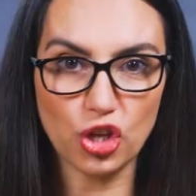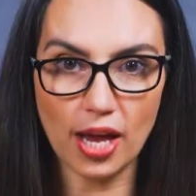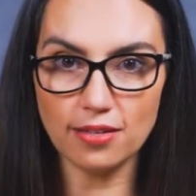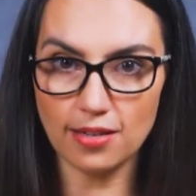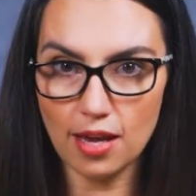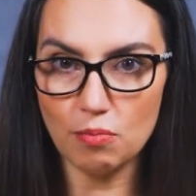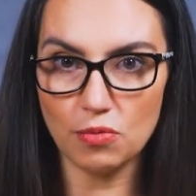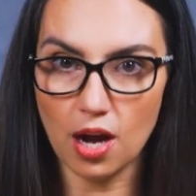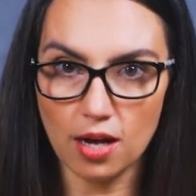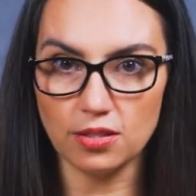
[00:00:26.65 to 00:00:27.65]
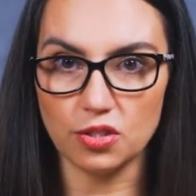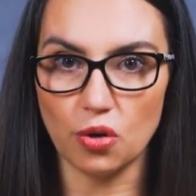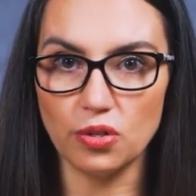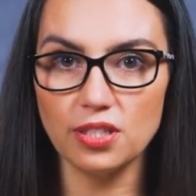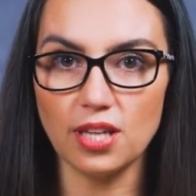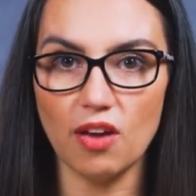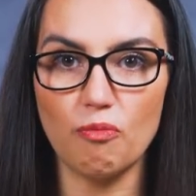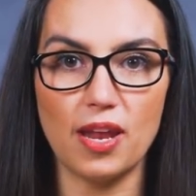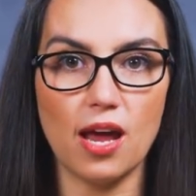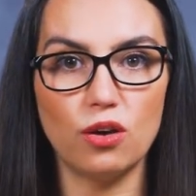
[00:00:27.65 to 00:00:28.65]
gen game consoles have
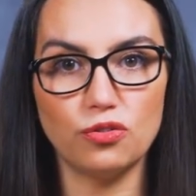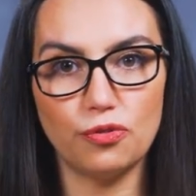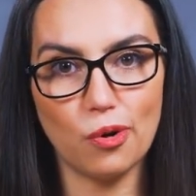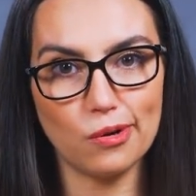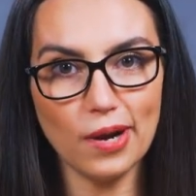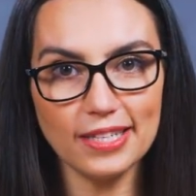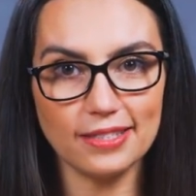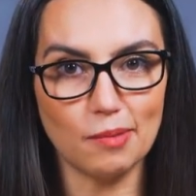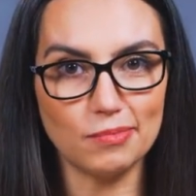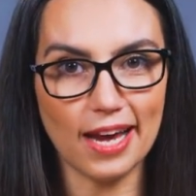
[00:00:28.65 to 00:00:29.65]
been out for quite some